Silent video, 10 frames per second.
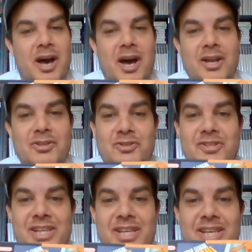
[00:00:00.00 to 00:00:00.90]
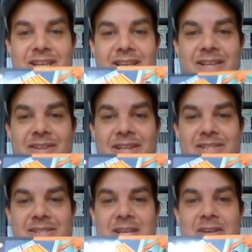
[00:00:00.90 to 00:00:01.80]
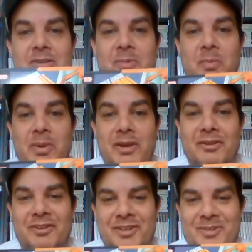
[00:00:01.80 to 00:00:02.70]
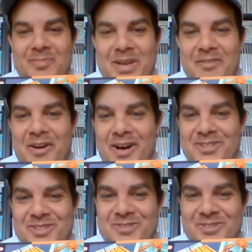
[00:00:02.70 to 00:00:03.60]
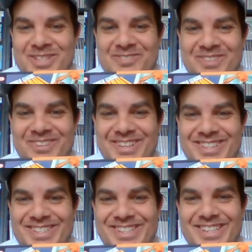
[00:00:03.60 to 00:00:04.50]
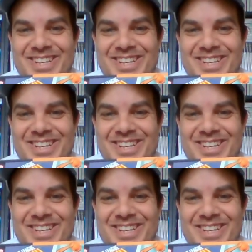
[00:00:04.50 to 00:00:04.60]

I just think that's a terrible bit of artistry, to be honest.